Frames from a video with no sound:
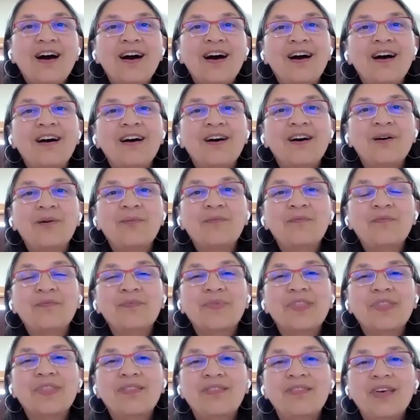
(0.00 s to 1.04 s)

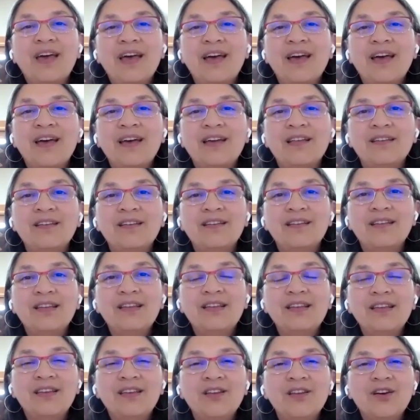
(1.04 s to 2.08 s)
then,
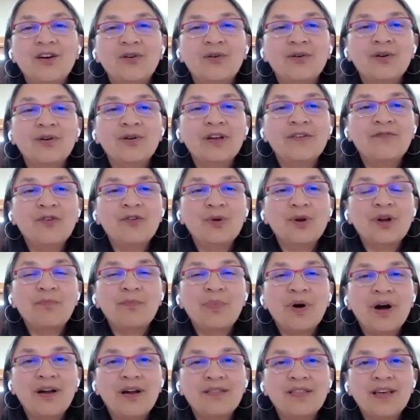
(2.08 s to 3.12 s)
if you
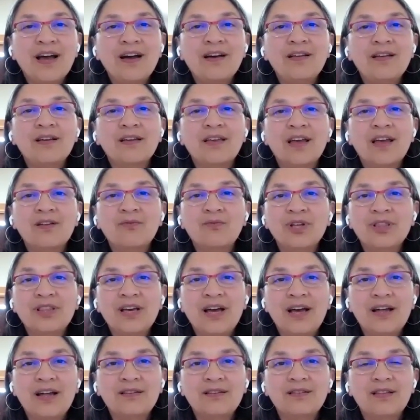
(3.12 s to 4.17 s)
combine that again with
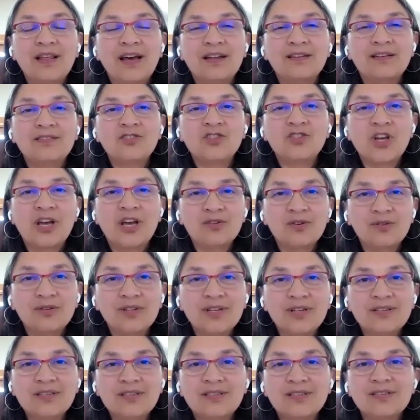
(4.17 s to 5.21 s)
that
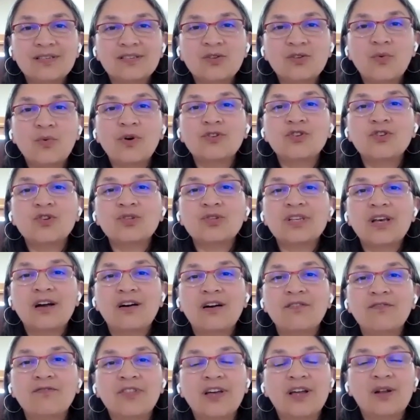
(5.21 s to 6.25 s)
gentleness towards
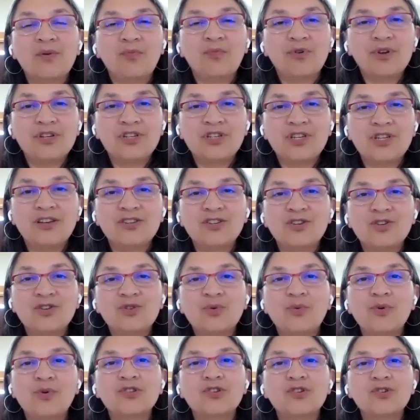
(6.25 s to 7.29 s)
yourself, that appreciation
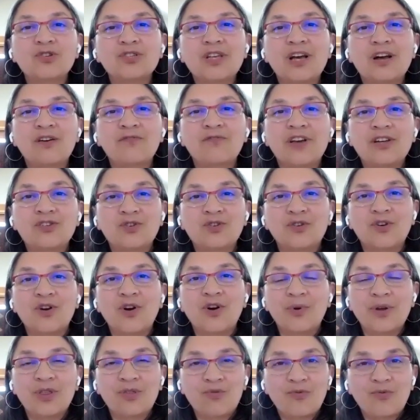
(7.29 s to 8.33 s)
towards yourself as you're
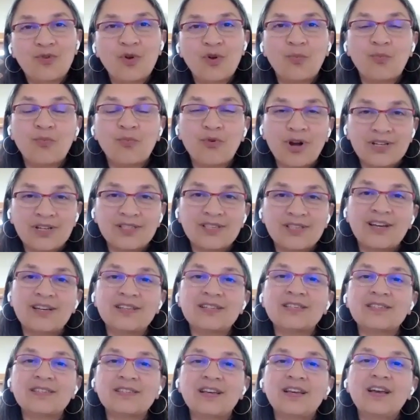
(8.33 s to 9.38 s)
going through your
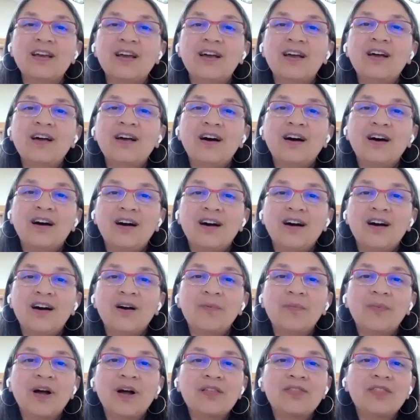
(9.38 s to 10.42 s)
process,
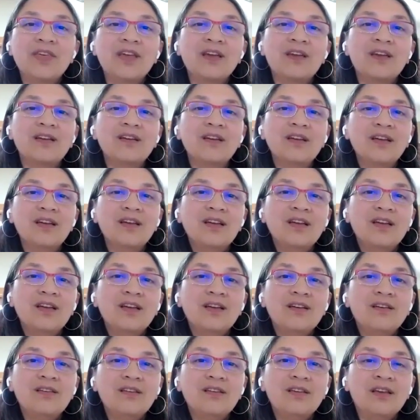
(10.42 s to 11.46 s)
I think
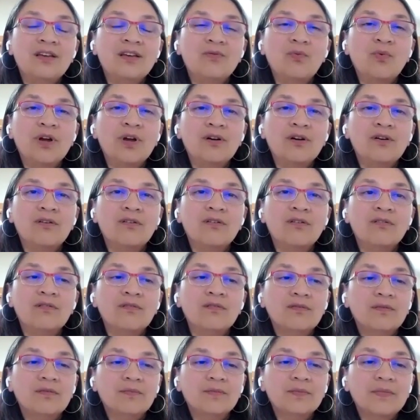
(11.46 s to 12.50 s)
it
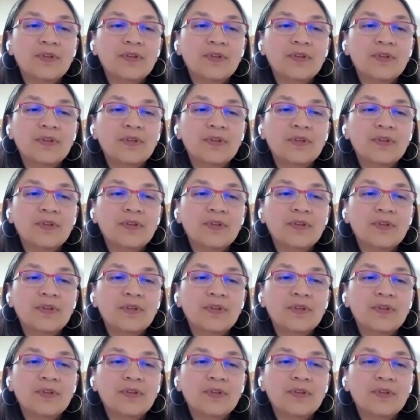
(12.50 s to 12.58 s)
will